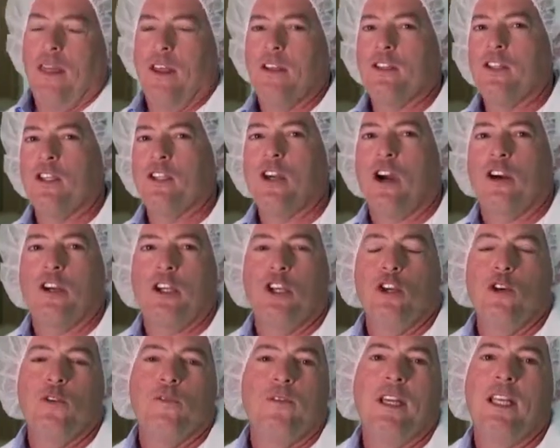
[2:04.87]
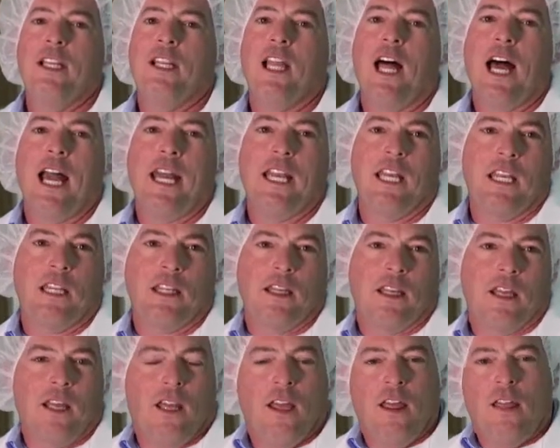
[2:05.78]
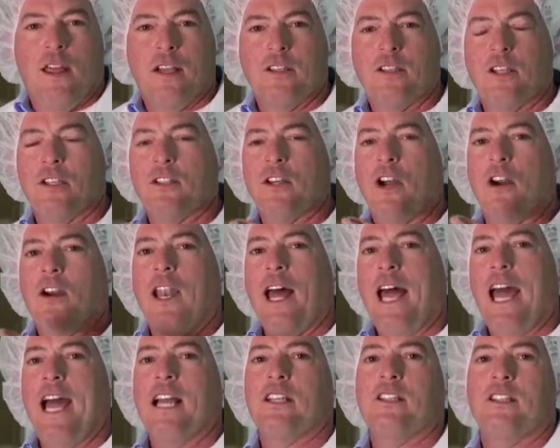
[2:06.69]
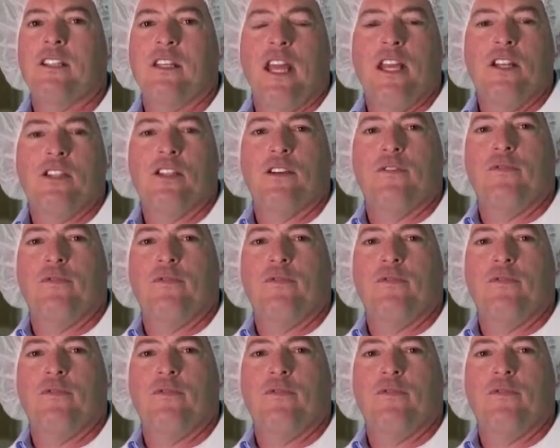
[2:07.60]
This is our UV lighting. This is our last stage